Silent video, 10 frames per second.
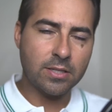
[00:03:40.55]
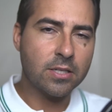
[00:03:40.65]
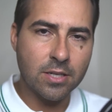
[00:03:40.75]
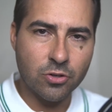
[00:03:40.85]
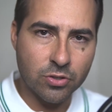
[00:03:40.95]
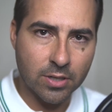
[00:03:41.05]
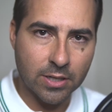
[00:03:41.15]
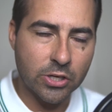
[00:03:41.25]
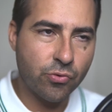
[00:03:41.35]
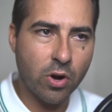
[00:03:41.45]
This is
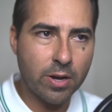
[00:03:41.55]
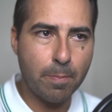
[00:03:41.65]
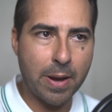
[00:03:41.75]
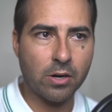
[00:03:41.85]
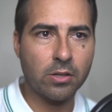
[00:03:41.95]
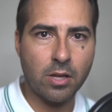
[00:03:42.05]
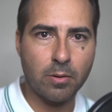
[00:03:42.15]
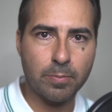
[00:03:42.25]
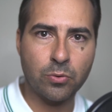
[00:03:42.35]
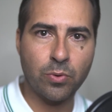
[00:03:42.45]
interesting. He's drawing a
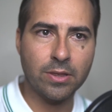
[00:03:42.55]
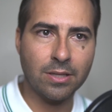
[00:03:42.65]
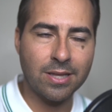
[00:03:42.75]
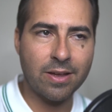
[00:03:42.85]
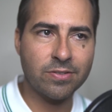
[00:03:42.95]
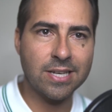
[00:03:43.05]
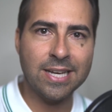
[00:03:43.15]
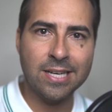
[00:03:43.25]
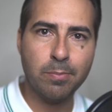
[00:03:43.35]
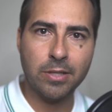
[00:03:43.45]
parallel between the left's
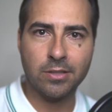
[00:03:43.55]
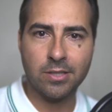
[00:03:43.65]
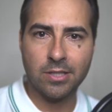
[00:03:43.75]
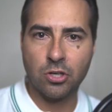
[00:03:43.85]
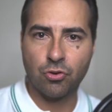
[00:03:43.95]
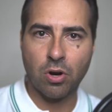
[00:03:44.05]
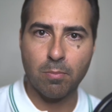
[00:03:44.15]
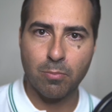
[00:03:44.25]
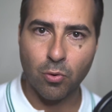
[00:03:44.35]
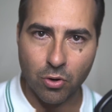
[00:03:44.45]
inability to
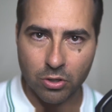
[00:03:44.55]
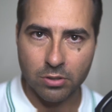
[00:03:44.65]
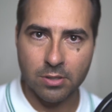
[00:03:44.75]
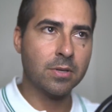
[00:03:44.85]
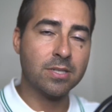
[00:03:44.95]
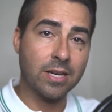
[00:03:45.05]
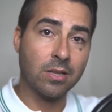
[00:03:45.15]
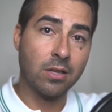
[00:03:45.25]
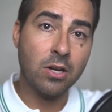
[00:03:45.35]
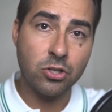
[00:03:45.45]
draw borders
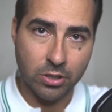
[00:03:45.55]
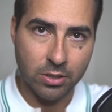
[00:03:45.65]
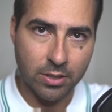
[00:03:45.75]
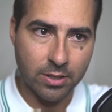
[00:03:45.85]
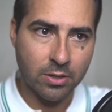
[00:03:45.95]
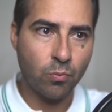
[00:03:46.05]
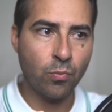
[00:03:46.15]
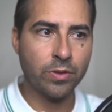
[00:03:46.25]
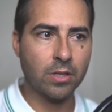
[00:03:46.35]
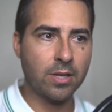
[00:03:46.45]
psychologically
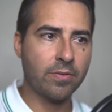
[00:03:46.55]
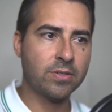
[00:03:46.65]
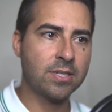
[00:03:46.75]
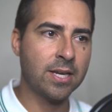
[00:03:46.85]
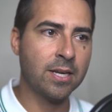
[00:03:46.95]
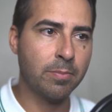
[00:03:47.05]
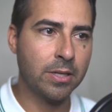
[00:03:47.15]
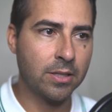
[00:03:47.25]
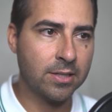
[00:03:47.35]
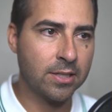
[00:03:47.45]
with the left's
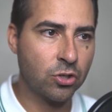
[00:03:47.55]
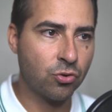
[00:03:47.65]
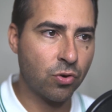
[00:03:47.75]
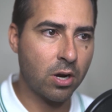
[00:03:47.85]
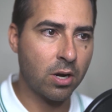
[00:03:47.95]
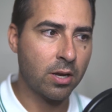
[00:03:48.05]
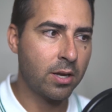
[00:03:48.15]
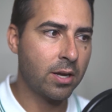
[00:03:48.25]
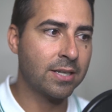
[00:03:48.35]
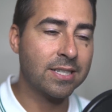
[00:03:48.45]
inability to draw
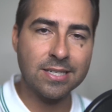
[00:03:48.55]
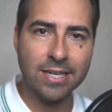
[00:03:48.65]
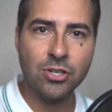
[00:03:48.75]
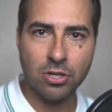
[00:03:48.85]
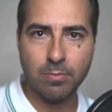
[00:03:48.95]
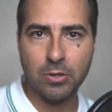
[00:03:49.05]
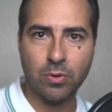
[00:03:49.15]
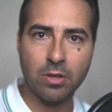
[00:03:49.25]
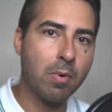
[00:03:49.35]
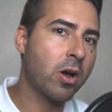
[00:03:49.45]
a distinction
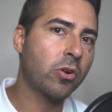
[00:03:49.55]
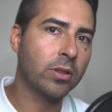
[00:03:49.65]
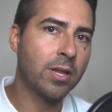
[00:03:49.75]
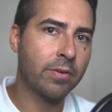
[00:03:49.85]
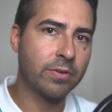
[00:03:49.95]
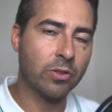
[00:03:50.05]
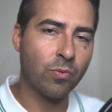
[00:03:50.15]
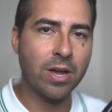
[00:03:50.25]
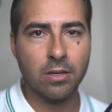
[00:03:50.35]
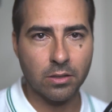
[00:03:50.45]
between the moderate left and the
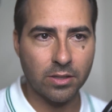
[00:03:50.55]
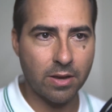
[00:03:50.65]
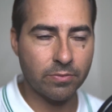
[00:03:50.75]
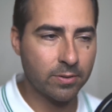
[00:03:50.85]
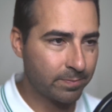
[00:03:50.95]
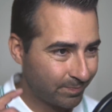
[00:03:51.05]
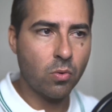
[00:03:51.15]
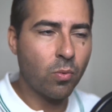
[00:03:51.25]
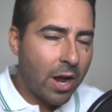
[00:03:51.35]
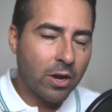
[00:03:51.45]
radical left.
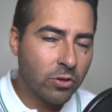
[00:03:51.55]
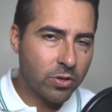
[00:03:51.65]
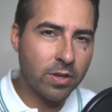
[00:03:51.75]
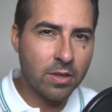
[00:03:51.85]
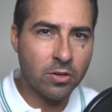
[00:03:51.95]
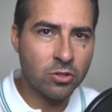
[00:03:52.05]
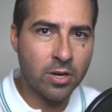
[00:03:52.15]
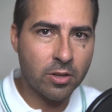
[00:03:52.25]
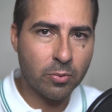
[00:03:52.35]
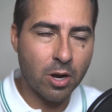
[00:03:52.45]
Well, I also think that there's
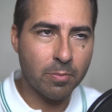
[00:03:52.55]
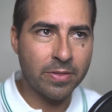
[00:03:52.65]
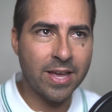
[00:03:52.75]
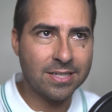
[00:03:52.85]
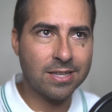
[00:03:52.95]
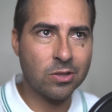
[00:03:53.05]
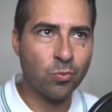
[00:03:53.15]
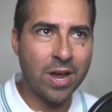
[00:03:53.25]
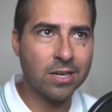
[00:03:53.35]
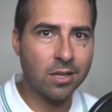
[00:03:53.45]
another problem, and that's that the
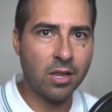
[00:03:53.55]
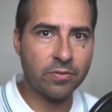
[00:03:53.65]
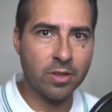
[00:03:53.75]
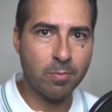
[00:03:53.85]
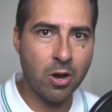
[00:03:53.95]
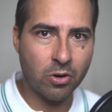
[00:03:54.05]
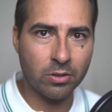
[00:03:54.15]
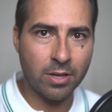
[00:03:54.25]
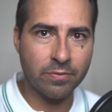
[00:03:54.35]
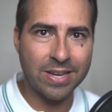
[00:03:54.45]
radical left and the
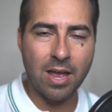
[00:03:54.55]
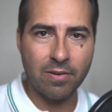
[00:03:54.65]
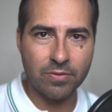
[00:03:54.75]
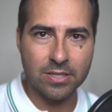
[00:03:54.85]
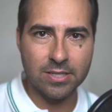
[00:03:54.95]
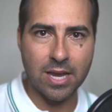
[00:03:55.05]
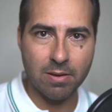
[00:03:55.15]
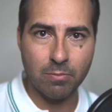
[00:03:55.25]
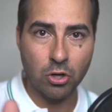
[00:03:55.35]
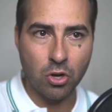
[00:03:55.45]
moderate left have the
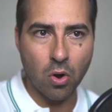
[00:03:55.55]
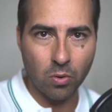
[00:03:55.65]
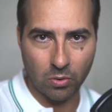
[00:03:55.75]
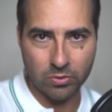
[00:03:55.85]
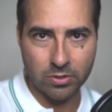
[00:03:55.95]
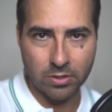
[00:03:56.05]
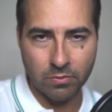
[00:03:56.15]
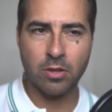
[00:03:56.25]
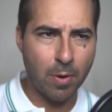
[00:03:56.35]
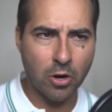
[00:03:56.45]
same goals.
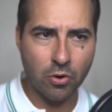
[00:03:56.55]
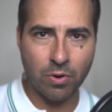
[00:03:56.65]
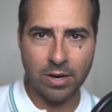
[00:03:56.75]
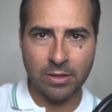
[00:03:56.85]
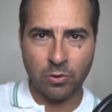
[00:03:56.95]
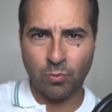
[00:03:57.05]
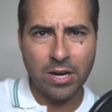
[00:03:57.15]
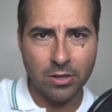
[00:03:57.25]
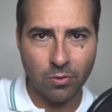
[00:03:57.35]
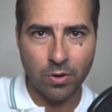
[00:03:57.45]
The moderate right and the
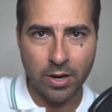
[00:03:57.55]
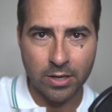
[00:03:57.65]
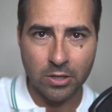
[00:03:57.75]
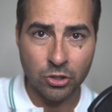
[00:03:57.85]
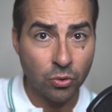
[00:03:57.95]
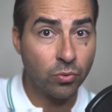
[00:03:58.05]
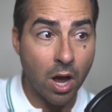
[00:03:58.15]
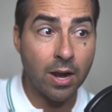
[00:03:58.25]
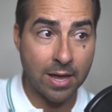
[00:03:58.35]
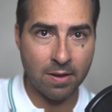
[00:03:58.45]
radical right do
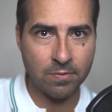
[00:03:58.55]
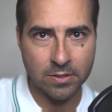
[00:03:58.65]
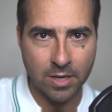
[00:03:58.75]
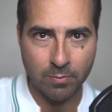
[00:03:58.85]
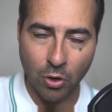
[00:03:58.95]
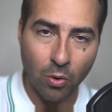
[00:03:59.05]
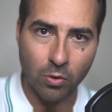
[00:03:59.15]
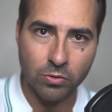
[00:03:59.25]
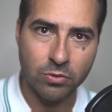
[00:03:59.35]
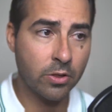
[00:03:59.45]
not have the same
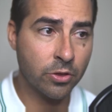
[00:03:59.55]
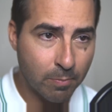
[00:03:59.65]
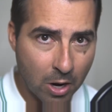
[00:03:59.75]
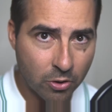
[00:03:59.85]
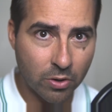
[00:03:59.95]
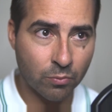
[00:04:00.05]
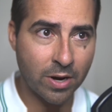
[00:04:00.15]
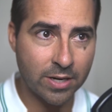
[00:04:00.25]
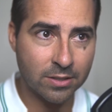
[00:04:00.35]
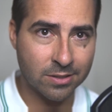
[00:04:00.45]
goals. The moderate
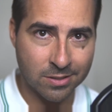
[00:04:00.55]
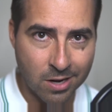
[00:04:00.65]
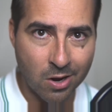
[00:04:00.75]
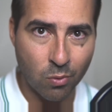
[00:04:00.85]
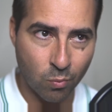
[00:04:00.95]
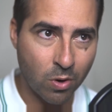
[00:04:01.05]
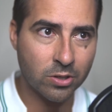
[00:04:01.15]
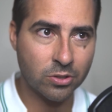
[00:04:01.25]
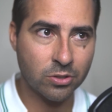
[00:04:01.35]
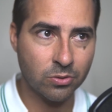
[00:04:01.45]
right does not
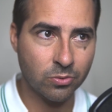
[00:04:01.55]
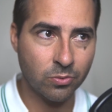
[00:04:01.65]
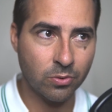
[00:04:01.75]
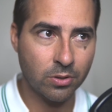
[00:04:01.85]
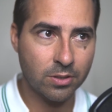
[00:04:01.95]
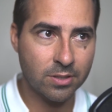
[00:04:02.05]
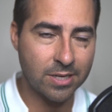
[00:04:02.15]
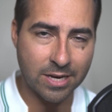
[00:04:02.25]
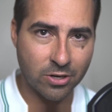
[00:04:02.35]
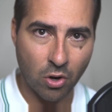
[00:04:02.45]
want to
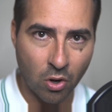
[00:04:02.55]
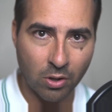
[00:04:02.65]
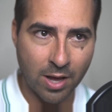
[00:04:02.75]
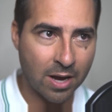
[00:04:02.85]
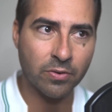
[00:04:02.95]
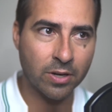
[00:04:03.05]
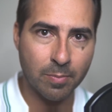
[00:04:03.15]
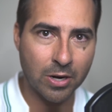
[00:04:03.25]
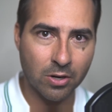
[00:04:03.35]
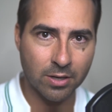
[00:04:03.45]
send all African
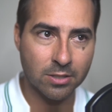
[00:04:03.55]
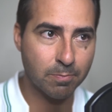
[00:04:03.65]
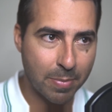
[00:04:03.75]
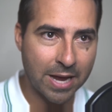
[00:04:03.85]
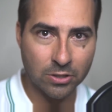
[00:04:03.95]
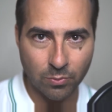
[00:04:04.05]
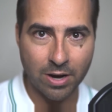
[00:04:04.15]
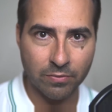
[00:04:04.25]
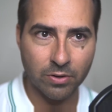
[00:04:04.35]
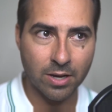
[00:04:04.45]
Americans back to
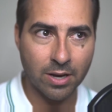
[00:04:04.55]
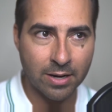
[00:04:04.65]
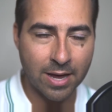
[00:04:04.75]
Africa